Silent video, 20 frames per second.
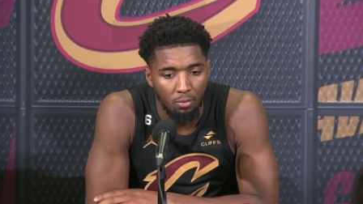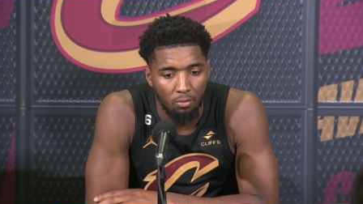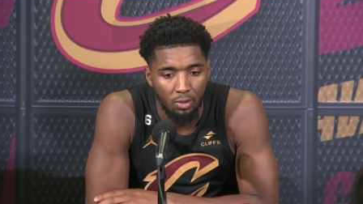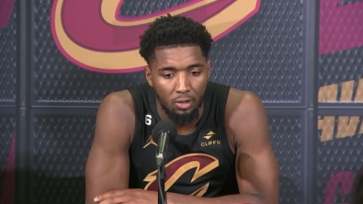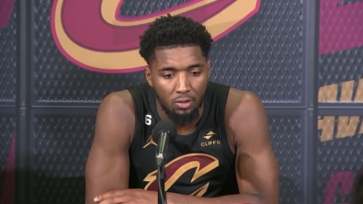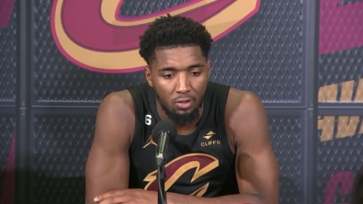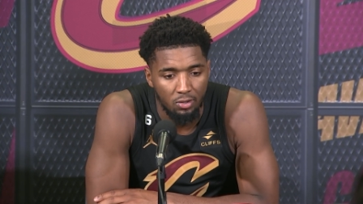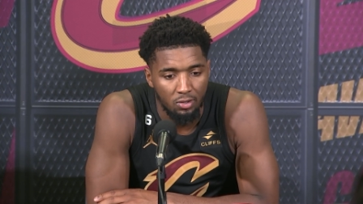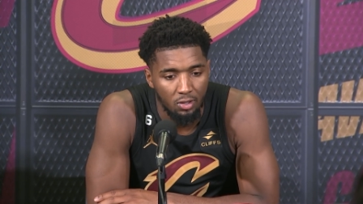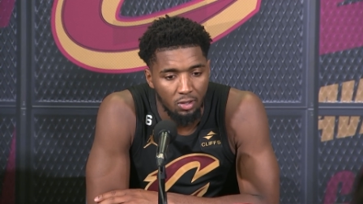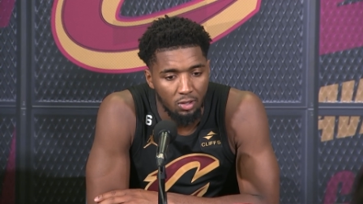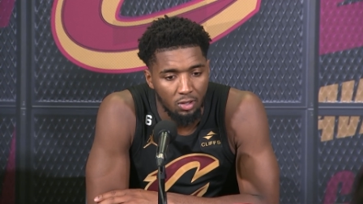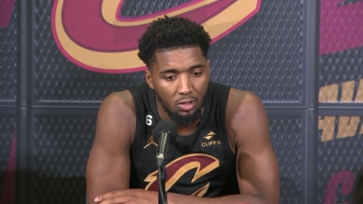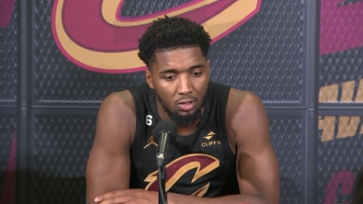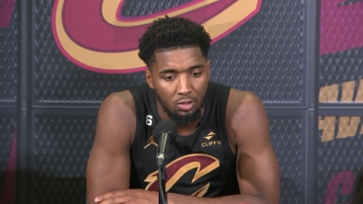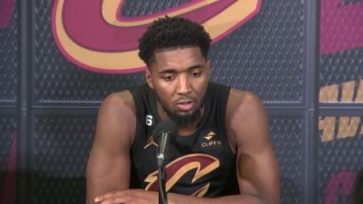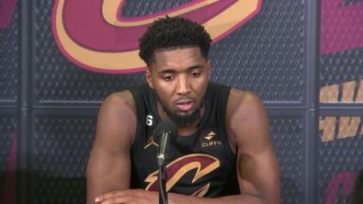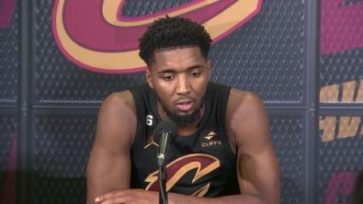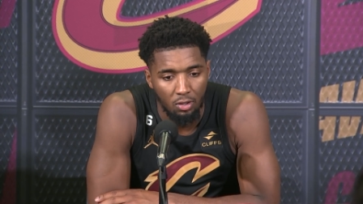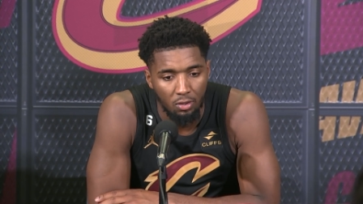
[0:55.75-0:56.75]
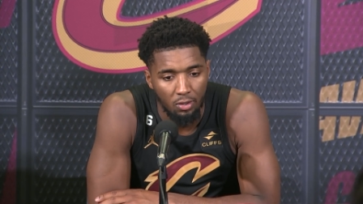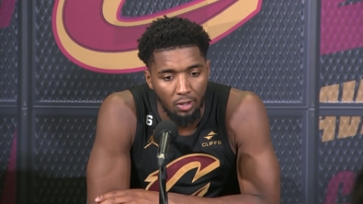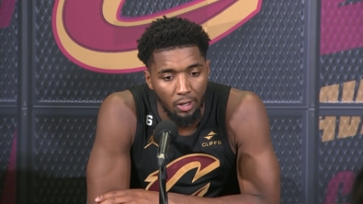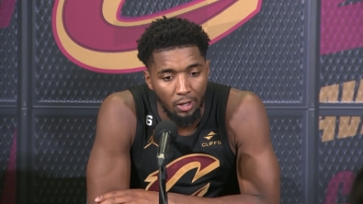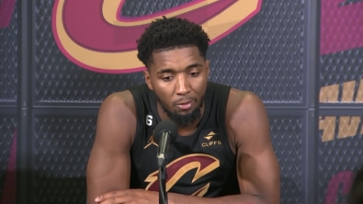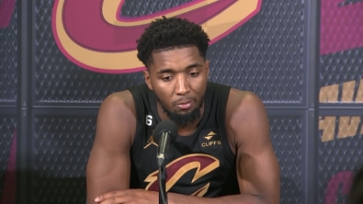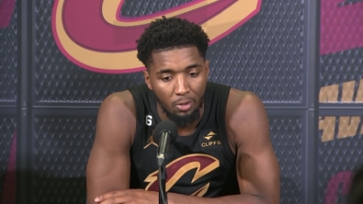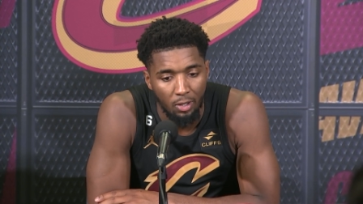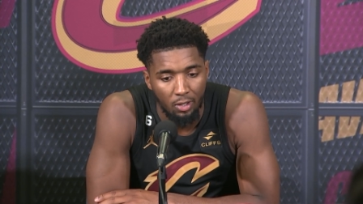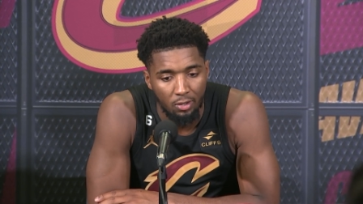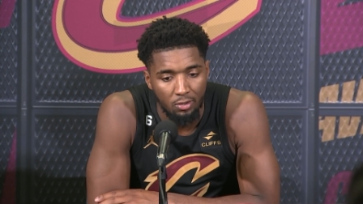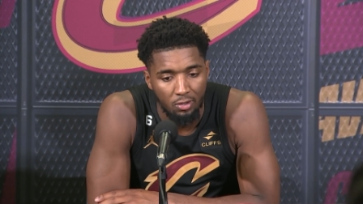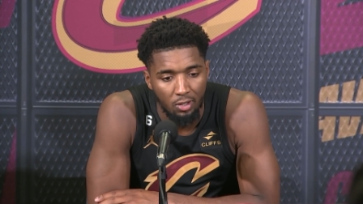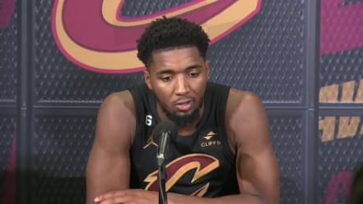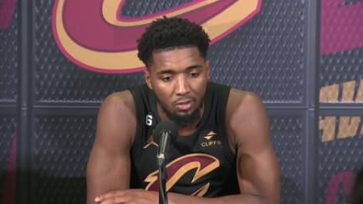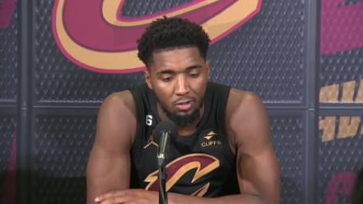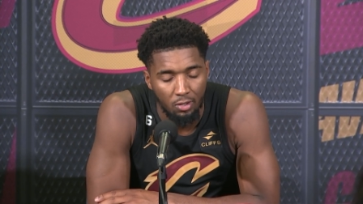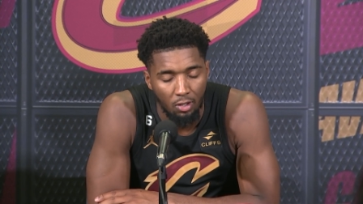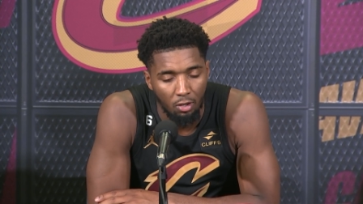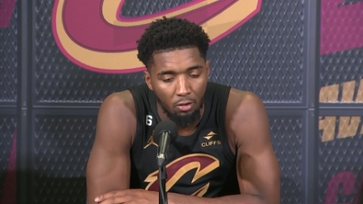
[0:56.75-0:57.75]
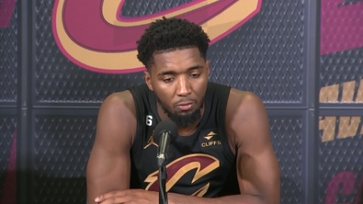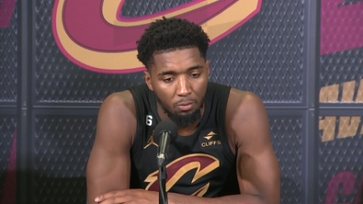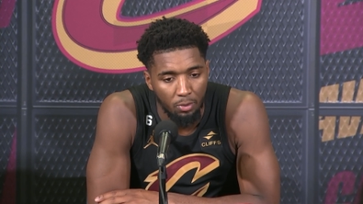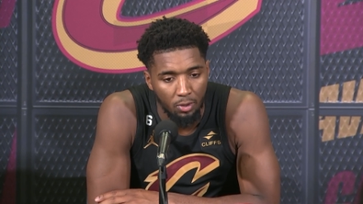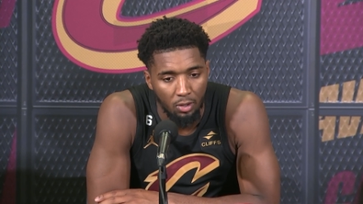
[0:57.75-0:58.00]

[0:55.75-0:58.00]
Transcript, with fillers: But to see DG go down, man, it's, it's tough.